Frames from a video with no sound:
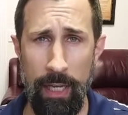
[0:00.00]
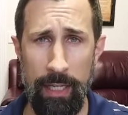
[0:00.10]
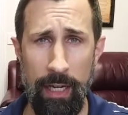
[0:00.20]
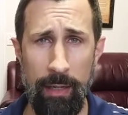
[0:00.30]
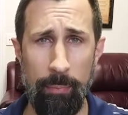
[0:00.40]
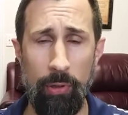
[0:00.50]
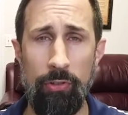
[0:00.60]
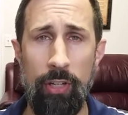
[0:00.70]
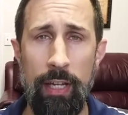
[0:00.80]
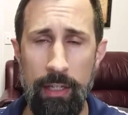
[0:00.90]
And I am
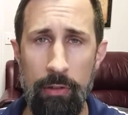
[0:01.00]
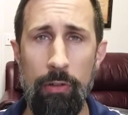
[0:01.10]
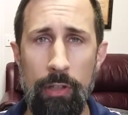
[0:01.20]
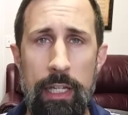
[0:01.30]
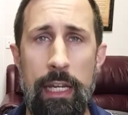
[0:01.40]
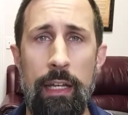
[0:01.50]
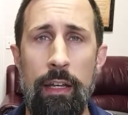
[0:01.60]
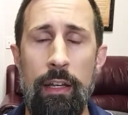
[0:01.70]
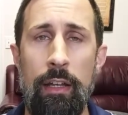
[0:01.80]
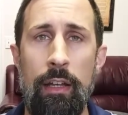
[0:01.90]
particularly
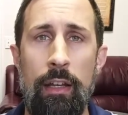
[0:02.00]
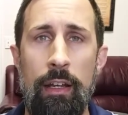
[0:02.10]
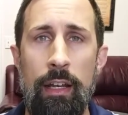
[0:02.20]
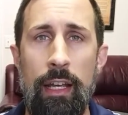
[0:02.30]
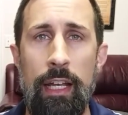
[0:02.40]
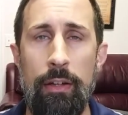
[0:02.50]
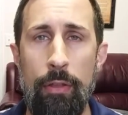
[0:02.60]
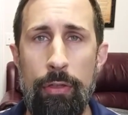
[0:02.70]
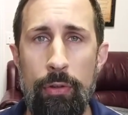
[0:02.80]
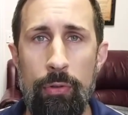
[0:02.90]

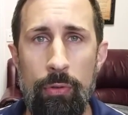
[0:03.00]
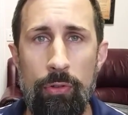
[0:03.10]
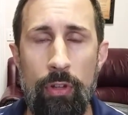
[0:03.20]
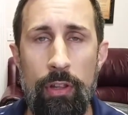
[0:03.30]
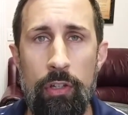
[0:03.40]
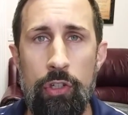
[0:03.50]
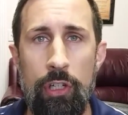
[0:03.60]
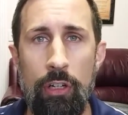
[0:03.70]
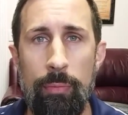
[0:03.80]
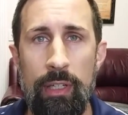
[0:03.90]
enthused this
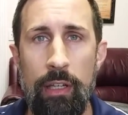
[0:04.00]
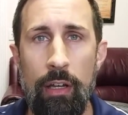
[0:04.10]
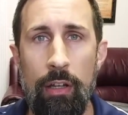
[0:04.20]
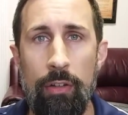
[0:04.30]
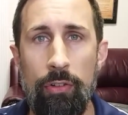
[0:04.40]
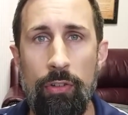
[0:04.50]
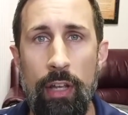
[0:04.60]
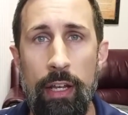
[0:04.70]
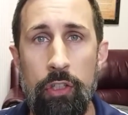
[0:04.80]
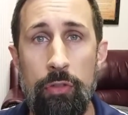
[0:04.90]
year because,
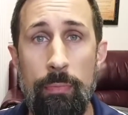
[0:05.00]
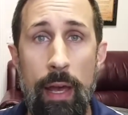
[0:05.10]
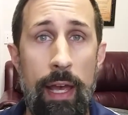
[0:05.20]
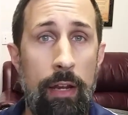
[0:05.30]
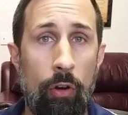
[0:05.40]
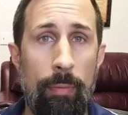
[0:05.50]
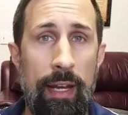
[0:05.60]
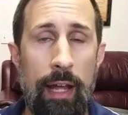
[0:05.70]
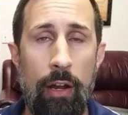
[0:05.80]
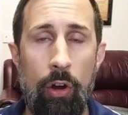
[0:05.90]
as you may or
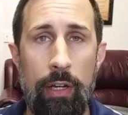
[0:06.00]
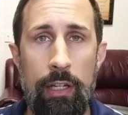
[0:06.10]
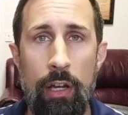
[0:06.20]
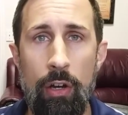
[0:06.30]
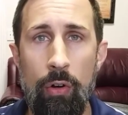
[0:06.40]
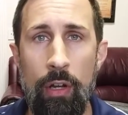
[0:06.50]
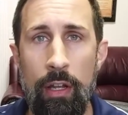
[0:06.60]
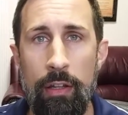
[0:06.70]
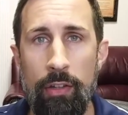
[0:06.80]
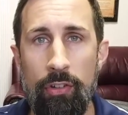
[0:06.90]
may not already know,
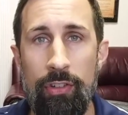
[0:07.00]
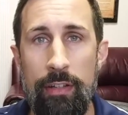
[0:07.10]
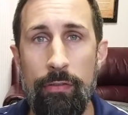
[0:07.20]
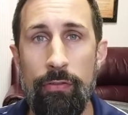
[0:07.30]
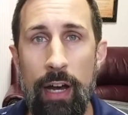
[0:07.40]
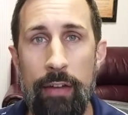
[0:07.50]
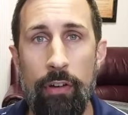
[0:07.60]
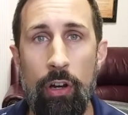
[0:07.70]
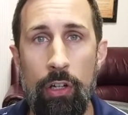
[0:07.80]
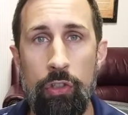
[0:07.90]
this is the
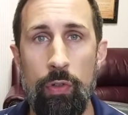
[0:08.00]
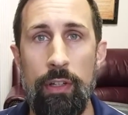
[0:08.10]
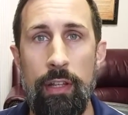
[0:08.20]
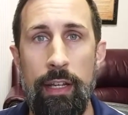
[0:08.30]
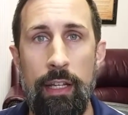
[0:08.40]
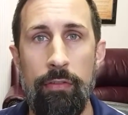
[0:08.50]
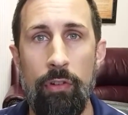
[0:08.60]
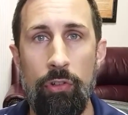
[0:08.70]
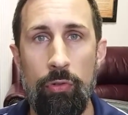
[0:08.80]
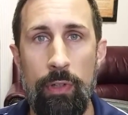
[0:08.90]
500th
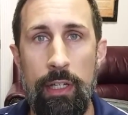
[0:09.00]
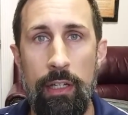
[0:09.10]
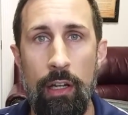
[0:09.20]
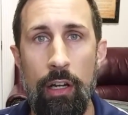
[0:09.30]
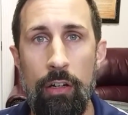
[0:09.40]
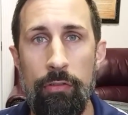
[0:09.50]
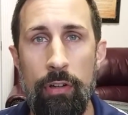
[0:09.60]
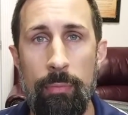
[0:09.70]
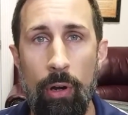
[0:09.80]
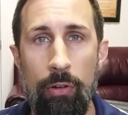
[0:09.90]
anniversary
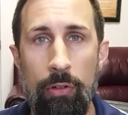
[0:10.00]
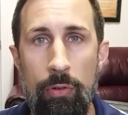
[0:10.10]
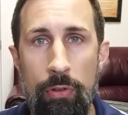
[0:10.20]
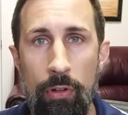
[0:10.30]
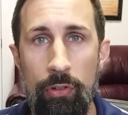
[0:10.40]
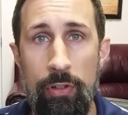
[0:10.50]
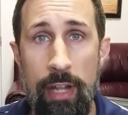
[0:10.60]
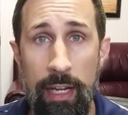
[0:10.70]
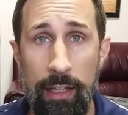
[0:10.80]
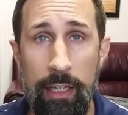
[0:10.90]
of Martin Luther's
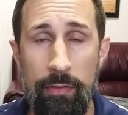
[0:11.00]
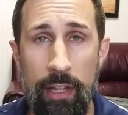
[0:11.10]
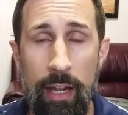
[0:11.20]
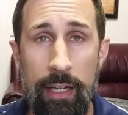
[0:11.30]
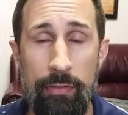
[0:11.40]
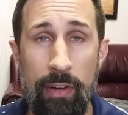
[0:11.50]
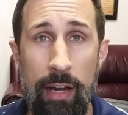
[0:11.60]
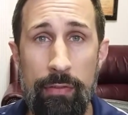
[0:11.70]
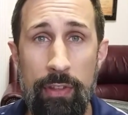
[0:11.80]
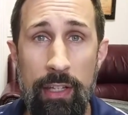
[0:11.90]
nailing of the
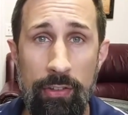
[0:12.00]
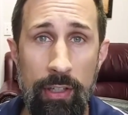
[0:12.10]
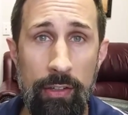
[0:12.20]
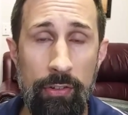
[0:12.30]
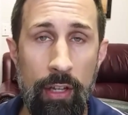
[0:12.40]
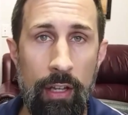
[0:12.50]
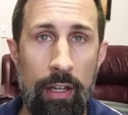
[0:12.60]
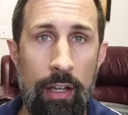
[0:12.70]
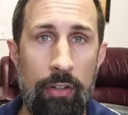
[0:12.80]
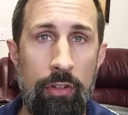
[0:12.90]
95 Theses
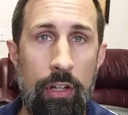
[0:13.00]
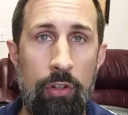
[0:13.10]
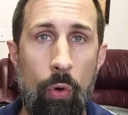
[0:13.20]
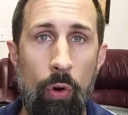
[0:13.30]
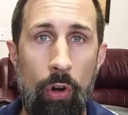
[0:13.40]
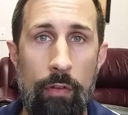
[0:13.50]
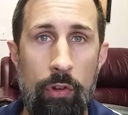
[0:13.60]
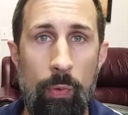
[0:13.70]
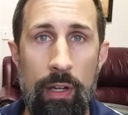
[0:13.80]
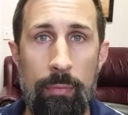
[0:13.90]
to the door of
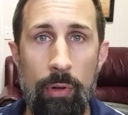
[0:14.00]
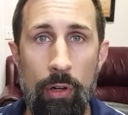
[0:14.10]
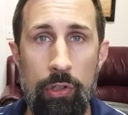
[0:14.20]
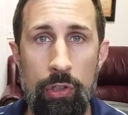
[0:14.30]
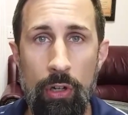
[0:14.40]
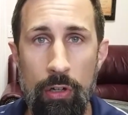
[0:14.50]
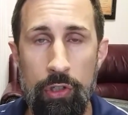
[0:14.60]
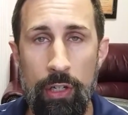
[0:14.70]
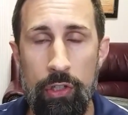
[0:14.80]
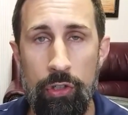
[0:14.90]
the Wittenberg
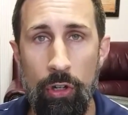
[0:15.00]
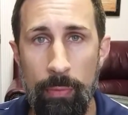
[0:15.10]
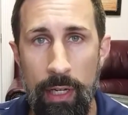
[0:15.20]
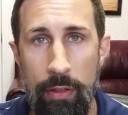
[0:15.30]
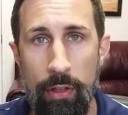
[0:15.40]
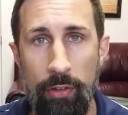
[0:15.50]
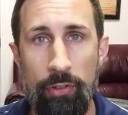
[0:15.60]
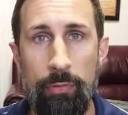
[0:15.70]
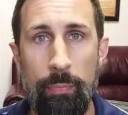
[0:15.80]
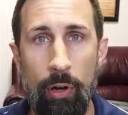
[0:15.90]
Church in Germany,
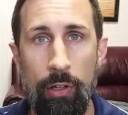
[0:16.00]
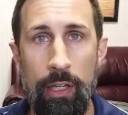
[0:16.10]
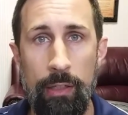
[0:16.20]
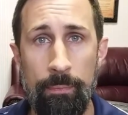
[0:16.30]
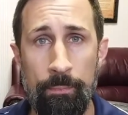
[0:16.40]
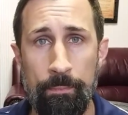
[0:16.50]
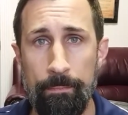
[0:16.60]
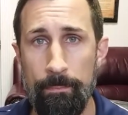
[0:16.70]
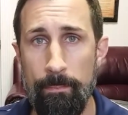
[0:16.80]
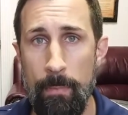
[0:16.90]
thus sparking
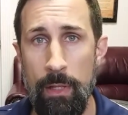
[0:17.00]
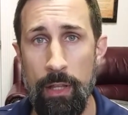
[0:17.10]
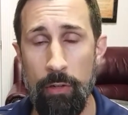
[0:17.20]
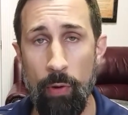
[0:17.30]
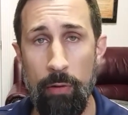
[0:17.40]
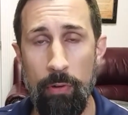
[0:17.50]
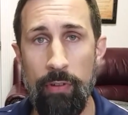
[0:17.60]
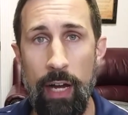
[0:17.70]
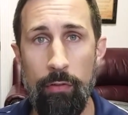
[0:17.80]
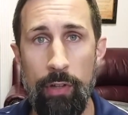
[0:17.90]
the great
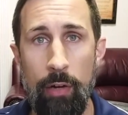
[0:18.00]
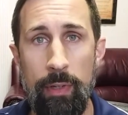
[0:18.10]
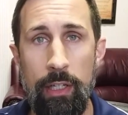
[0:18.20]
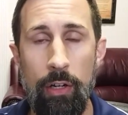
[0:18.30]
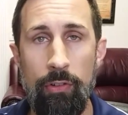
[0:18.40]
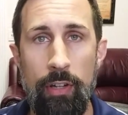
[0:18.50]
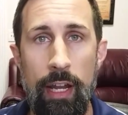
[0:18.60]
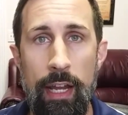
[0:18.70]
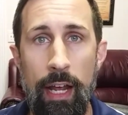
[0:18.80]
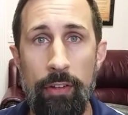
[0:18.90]
revival that we know
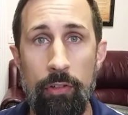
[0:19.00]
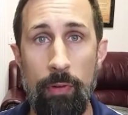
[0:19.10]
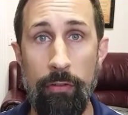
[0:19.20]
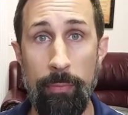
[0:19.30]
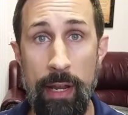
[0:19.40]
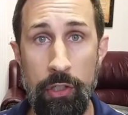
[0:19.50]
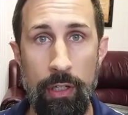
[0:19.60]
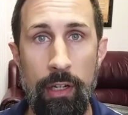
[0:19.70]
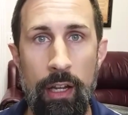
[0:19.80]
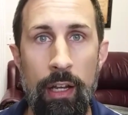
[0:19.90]
today as the
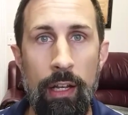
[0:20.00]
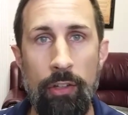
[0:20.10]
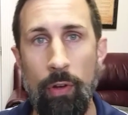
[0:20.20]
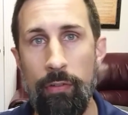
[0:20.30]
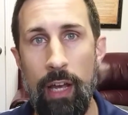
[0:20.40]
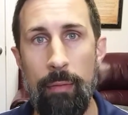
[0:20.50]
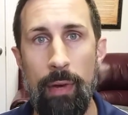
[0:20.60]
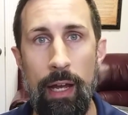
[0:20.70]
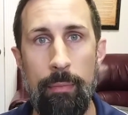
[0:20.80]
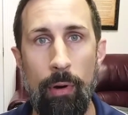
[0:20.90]
Reformation. So I've got
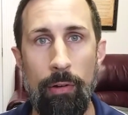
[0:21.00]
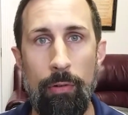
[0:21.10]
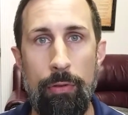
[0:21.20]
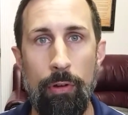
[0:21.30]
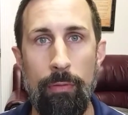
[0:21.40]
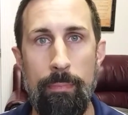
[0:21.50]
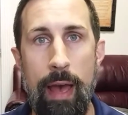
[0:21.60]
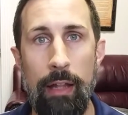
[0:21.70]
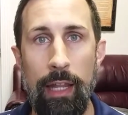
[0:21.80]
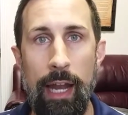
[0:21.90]
my Martin Luther
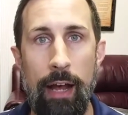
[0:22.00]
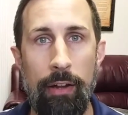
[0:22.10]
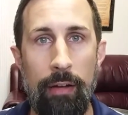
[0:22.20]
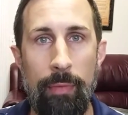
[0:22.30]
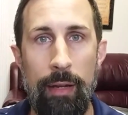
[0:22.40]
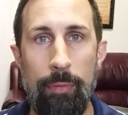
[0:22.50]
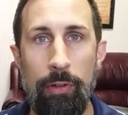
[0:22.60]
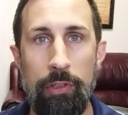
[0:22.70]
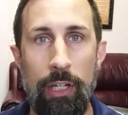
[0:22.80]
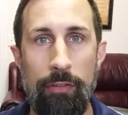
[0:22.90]
mallet out on my
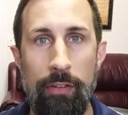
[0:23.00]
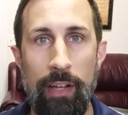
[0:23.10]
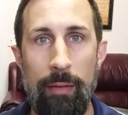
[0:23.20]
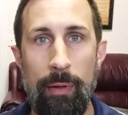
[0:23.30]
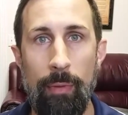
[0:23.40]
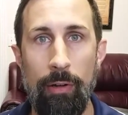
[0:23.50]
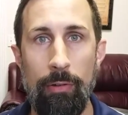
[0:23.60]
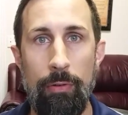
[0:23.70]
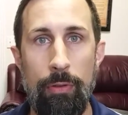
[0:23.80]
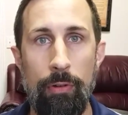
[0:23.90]
bookshelf, I've got my
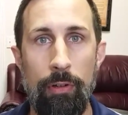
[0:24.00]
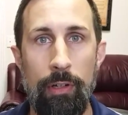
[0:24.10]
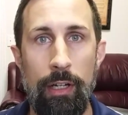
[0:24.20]
Martin Luther.